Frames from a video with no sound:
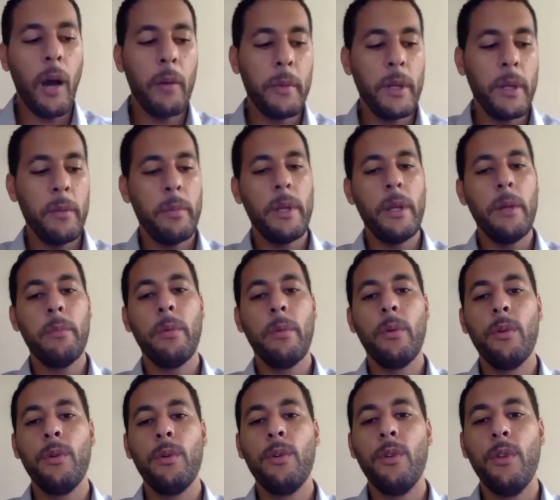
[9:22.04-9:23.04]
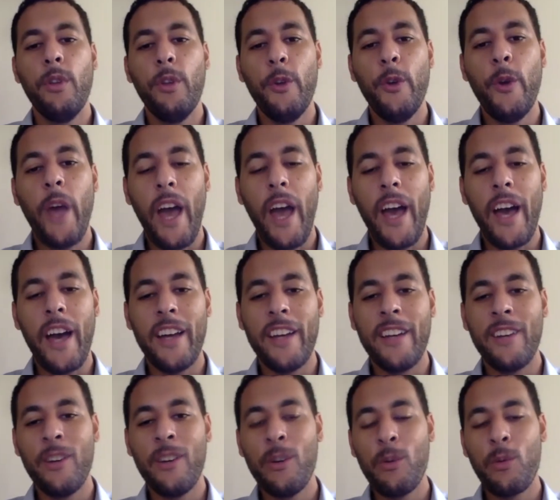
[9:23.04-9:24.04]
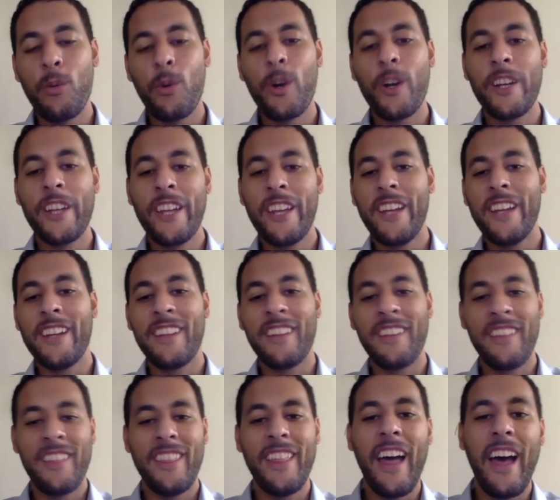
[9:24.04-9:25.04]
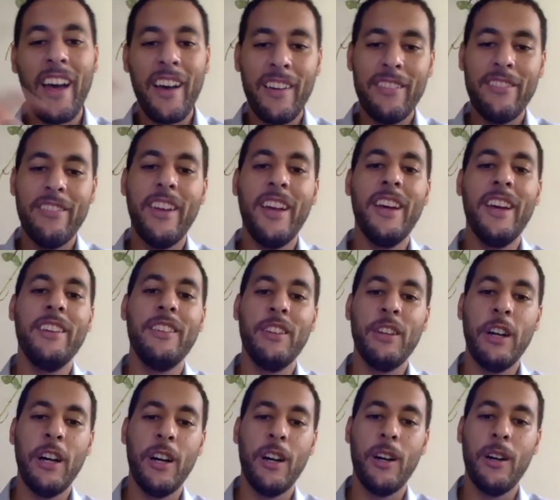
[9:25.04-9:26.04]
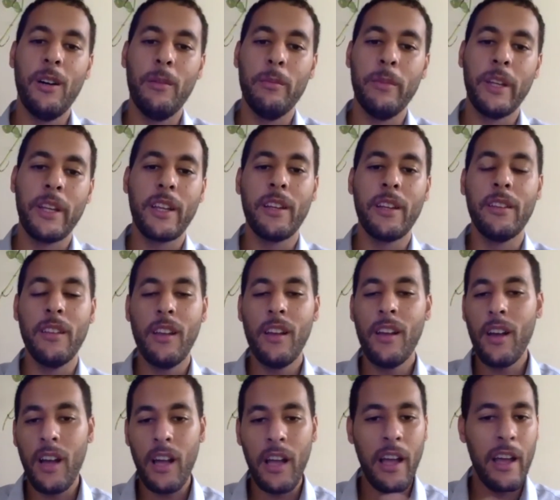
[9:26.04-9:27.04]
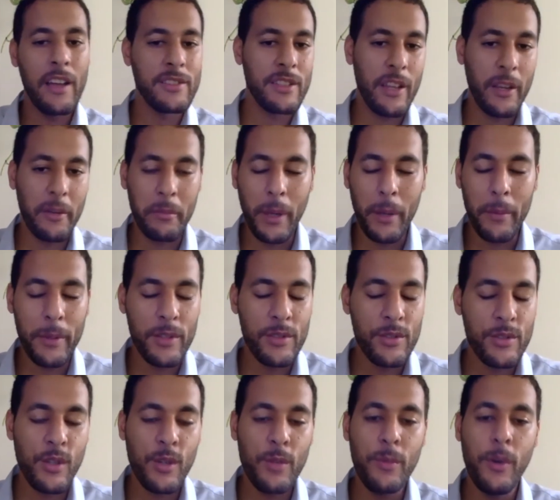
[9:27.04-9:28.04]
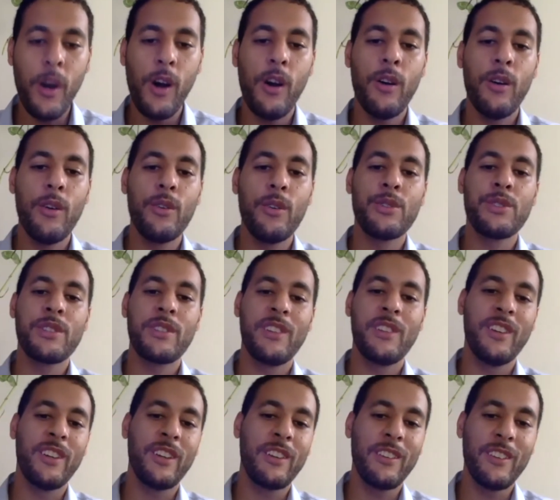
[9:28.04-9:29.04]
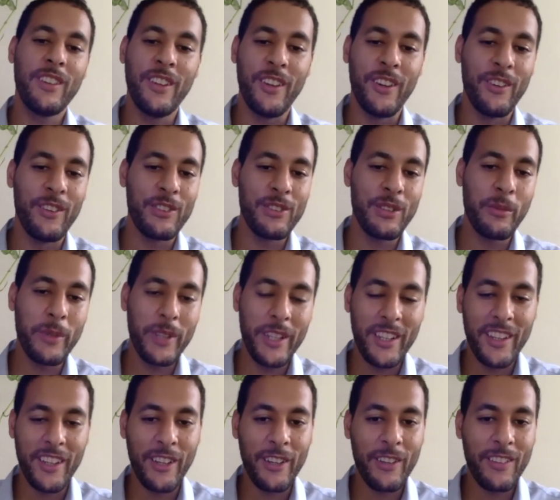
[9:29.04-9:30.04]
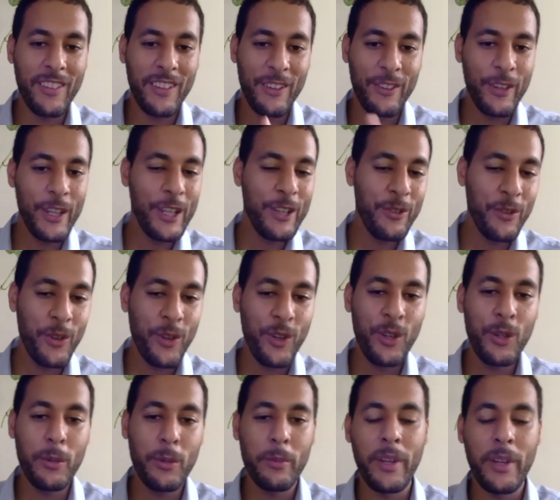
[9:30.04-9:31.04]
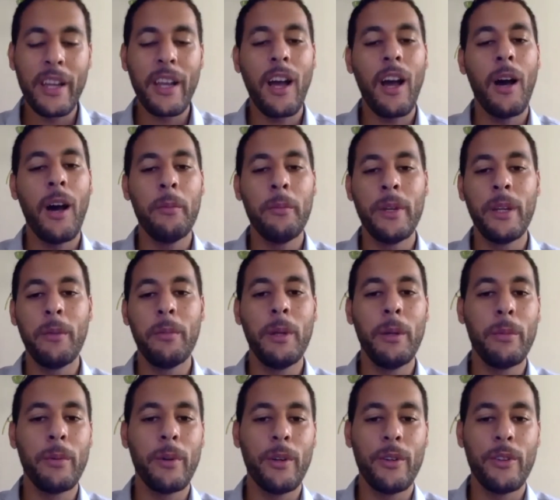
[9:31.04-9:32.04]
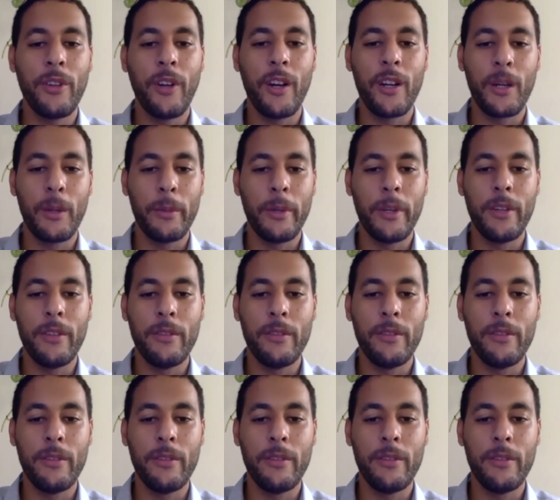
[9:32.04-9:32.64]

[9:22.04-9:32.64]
many people you had working that event, like as like maybe a Zoom host, someone in the green room? Like, how many people are you talking about?